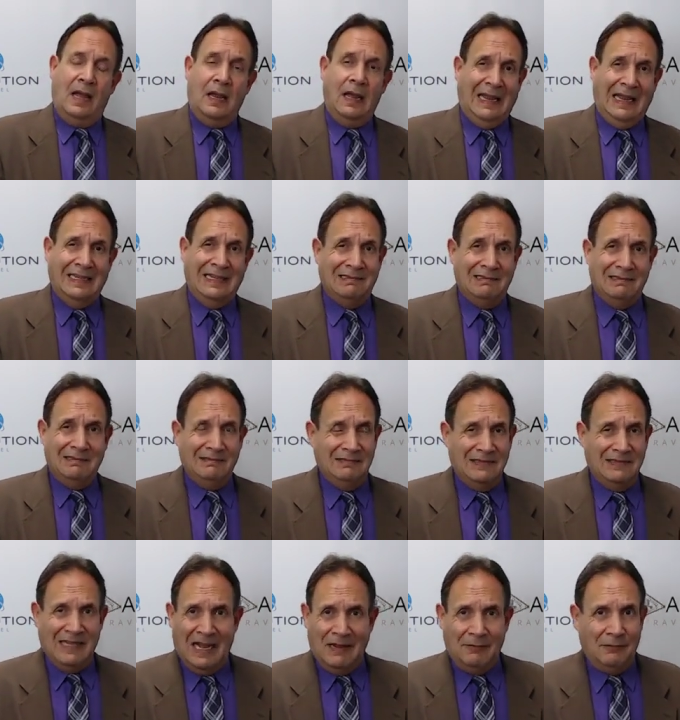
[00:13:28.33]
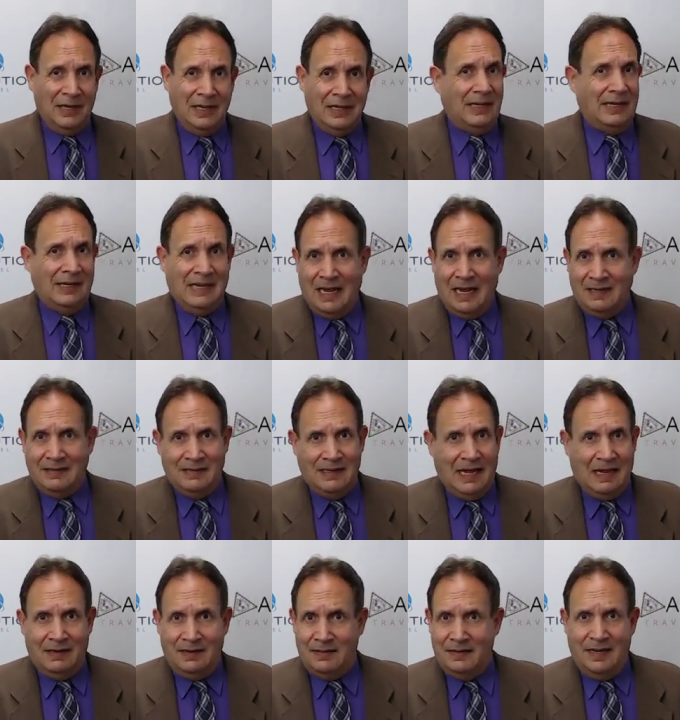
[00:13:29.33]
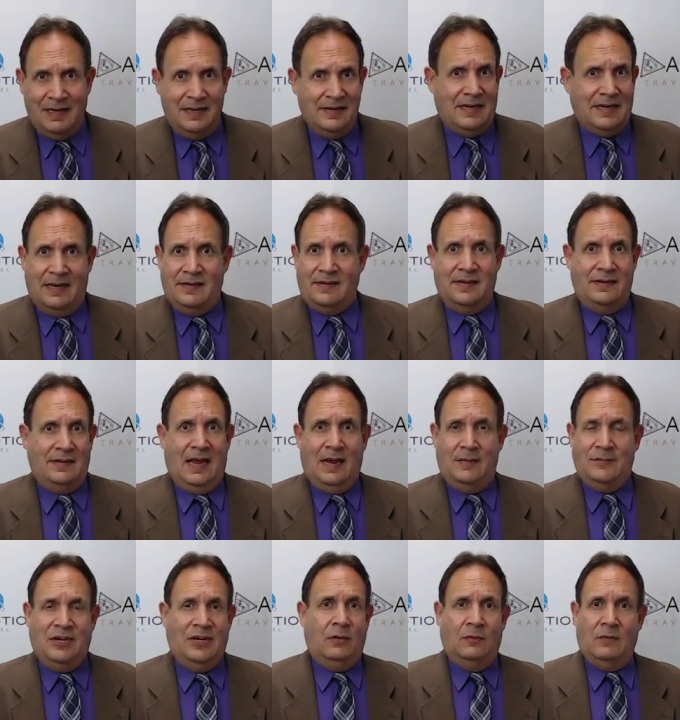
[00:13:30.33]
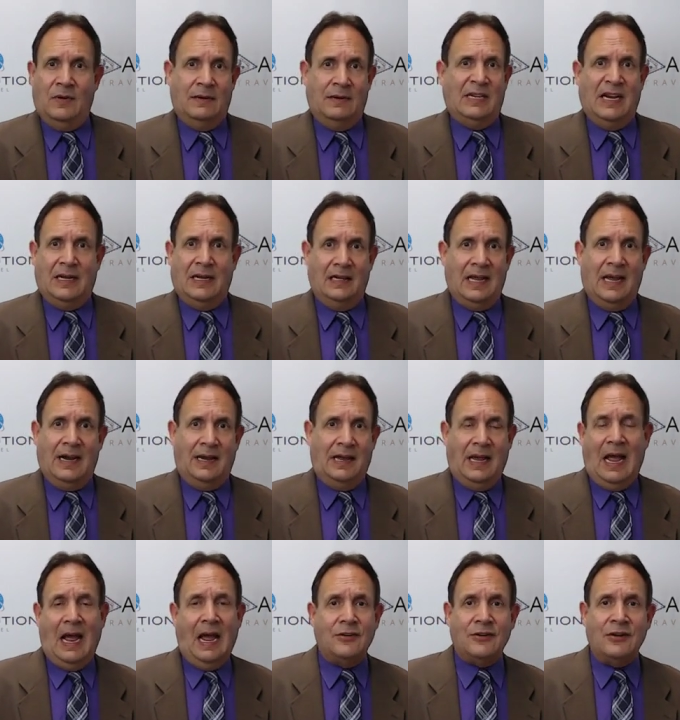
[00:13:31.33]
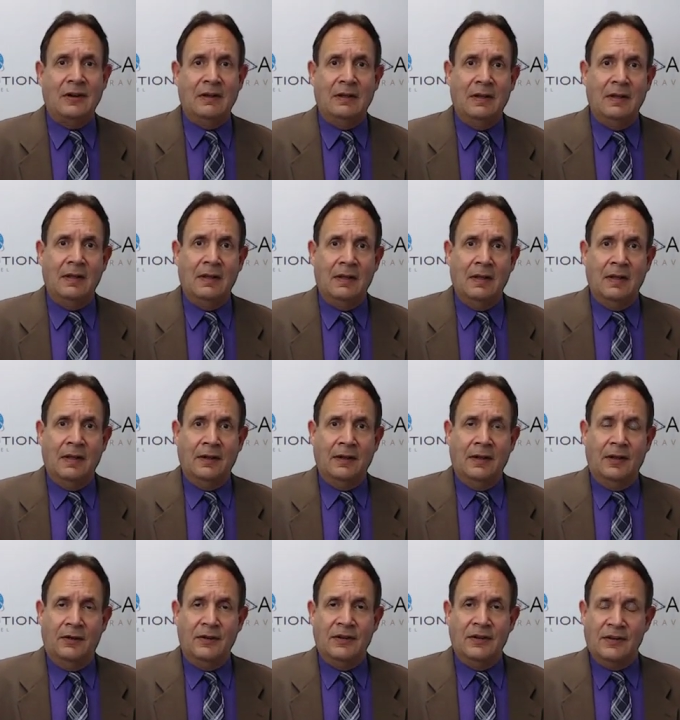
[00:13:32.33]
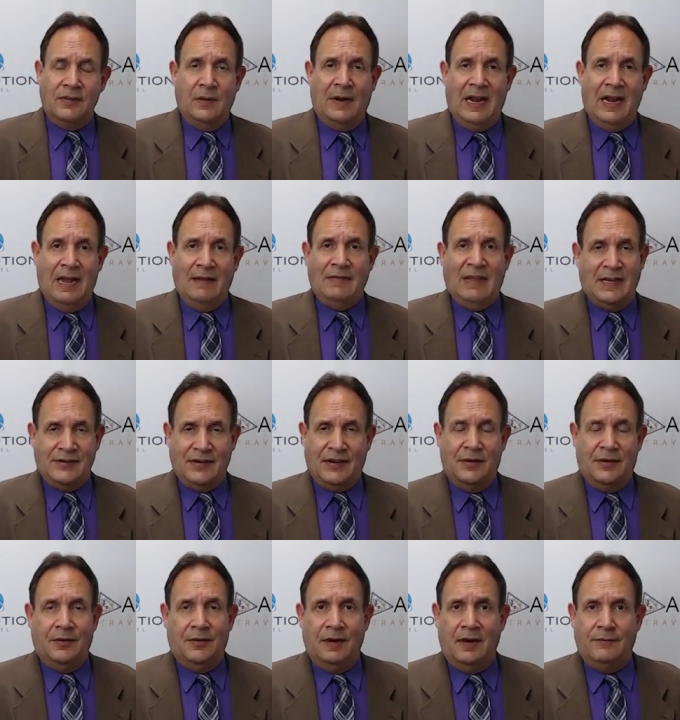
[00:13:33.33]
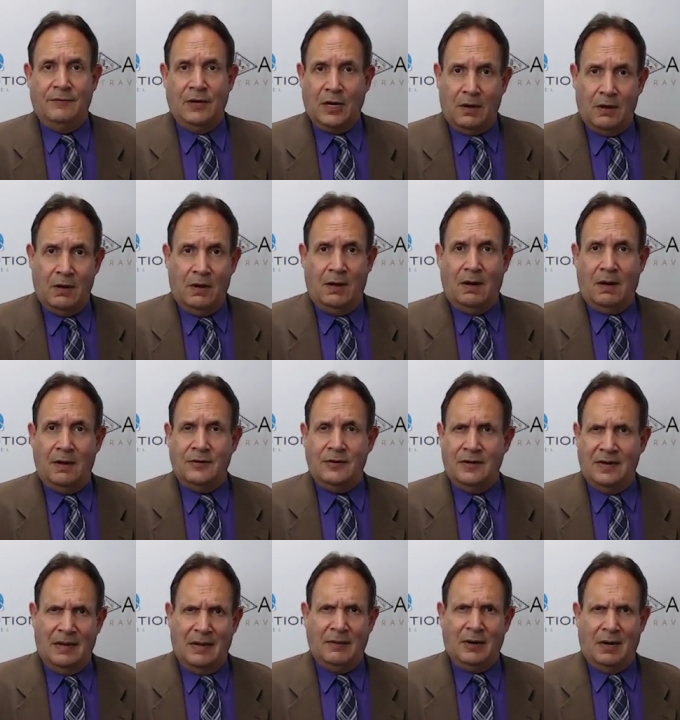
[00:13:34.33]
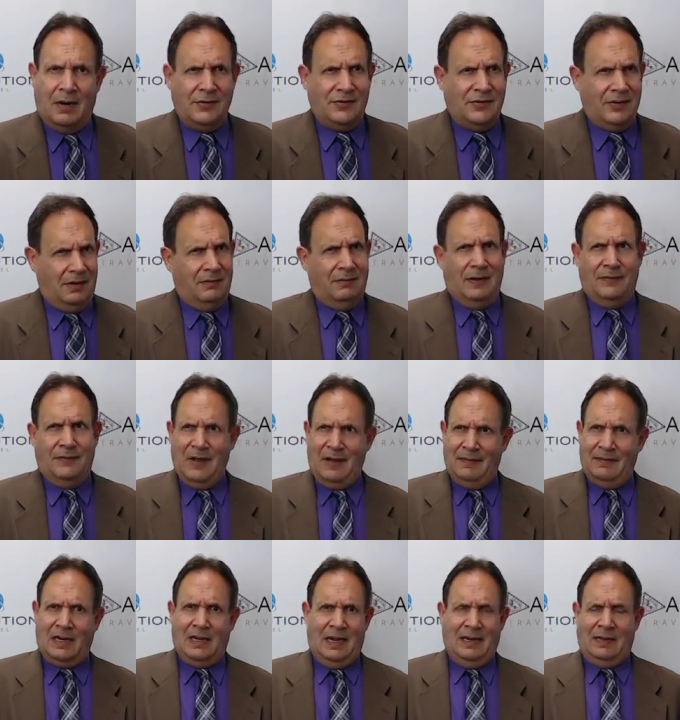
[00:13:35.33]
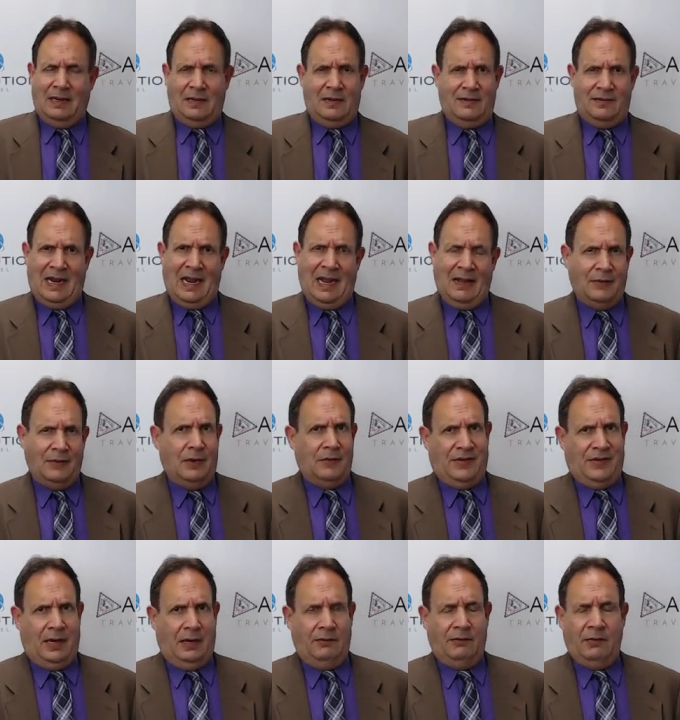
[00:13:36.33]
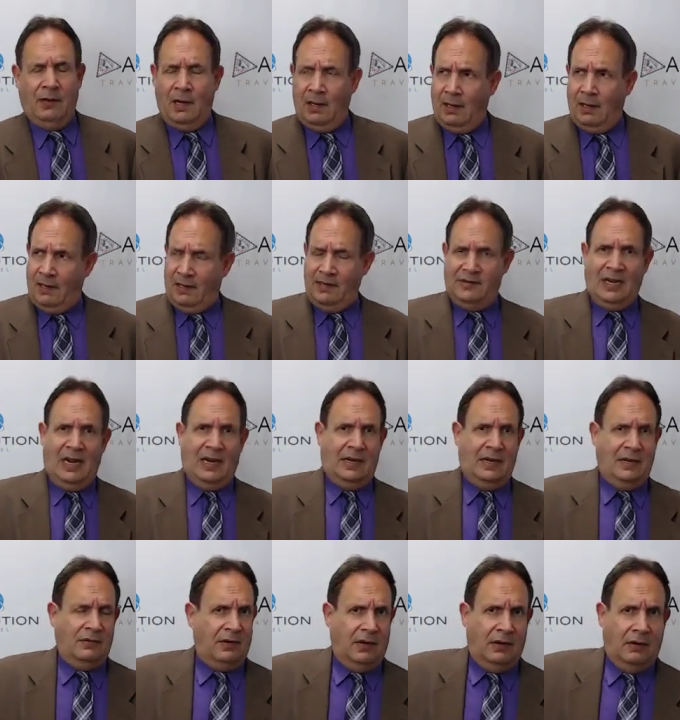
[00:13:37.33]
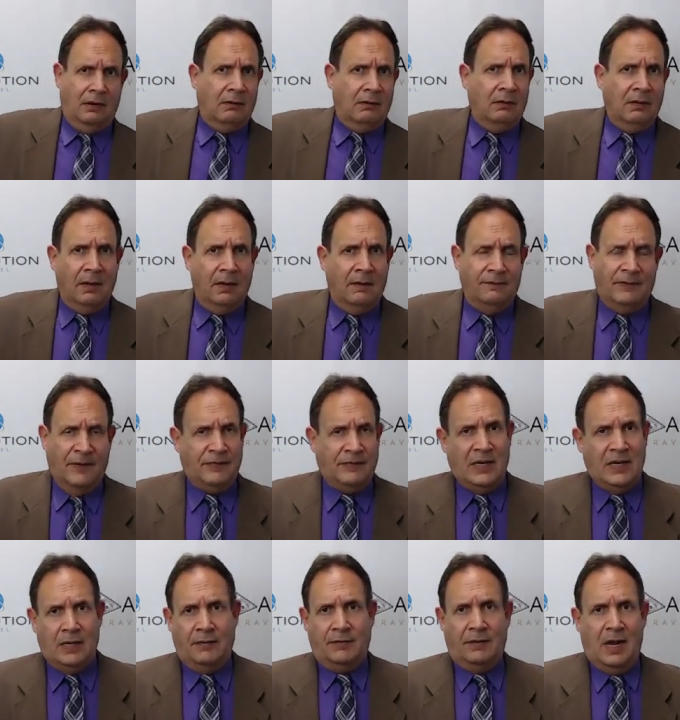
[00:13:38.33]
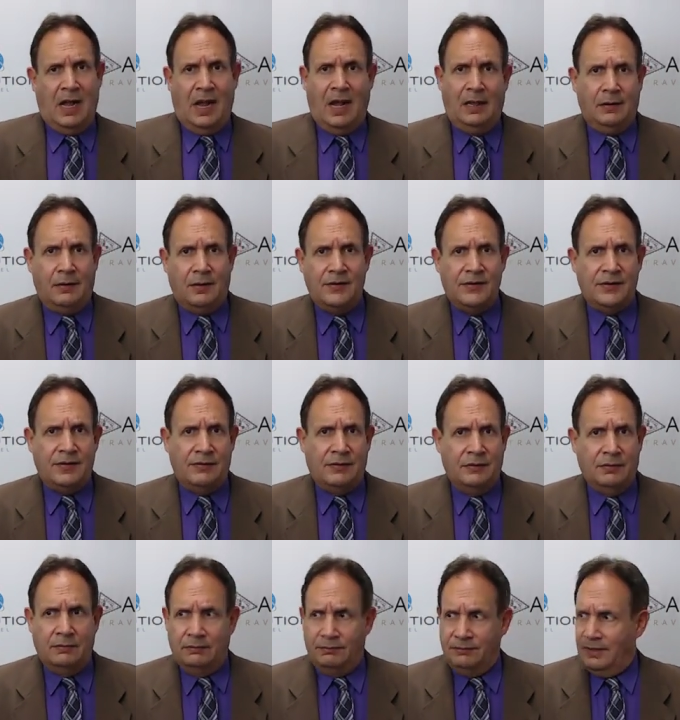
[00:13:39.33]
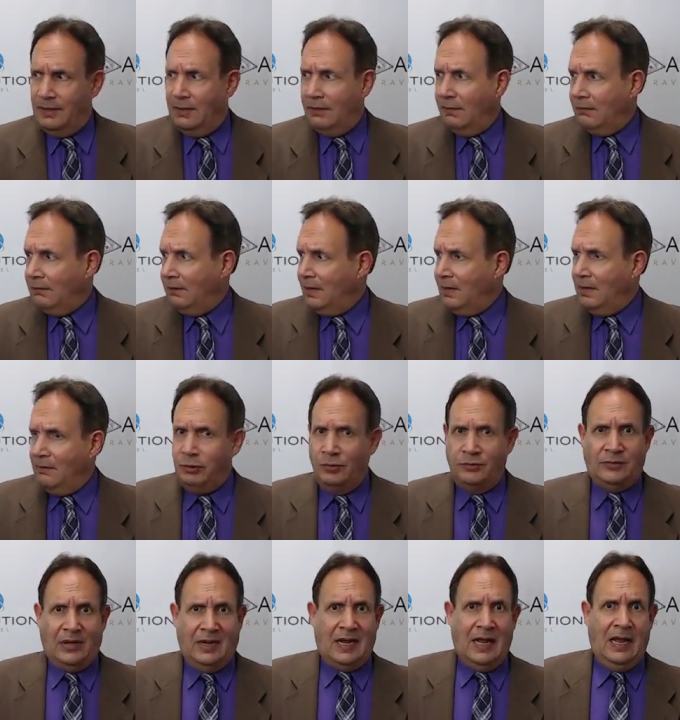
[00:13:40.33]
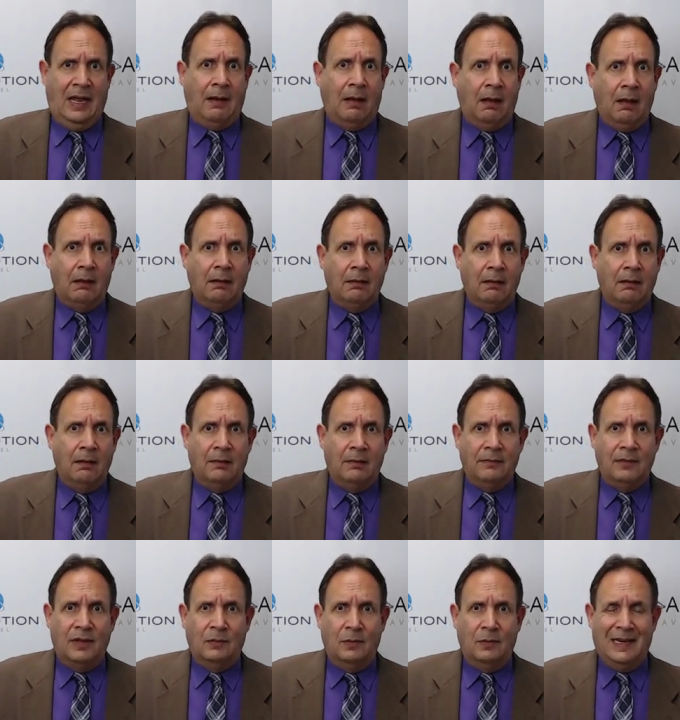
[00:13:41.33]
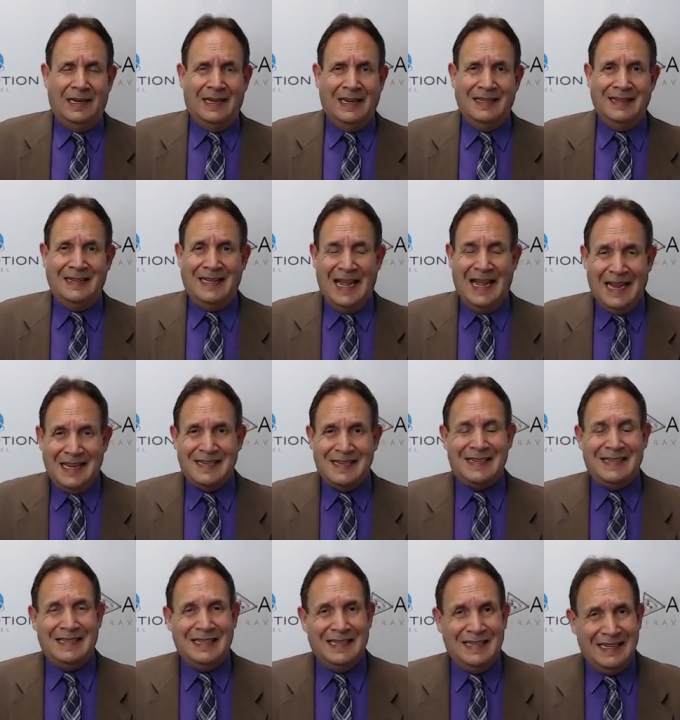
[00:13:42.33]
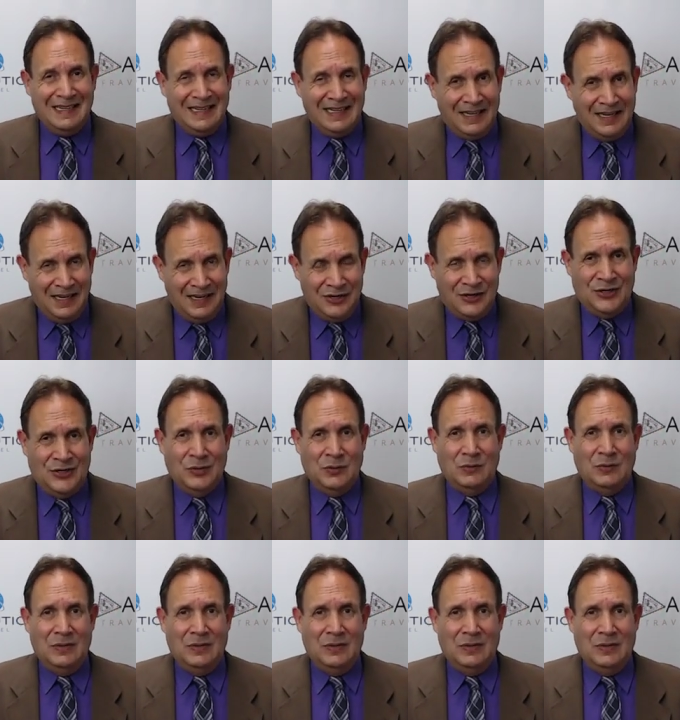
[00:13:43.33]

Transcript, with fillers: and not really, not not in these days and times, you don't want to take a lot of cash. You know, you just want to have that security of your card, your debit card. So if you have a client that doesn't have those things, and he's taking, you know, fifteen hundred dollars to, you know, Punta Cana for the weekend, that's an issue.